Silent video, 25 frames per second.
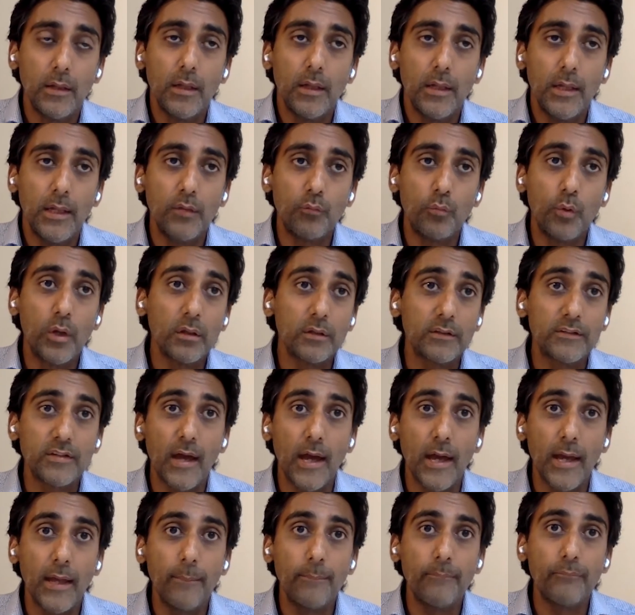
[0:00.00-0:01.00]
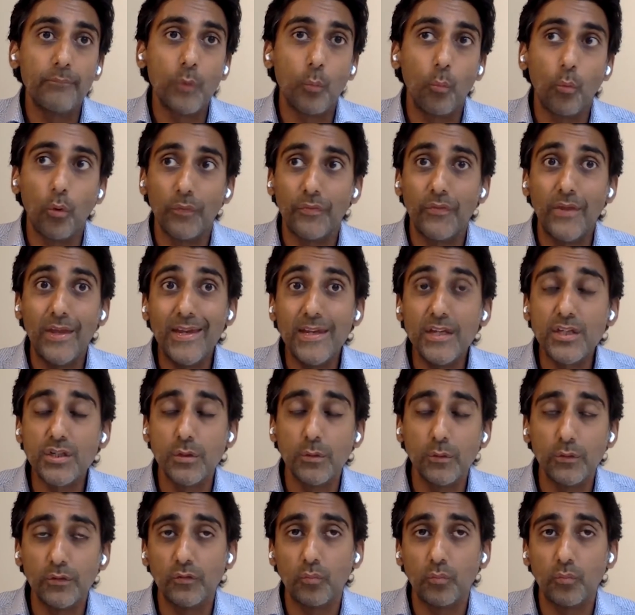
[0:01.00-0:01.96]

in real time what the issues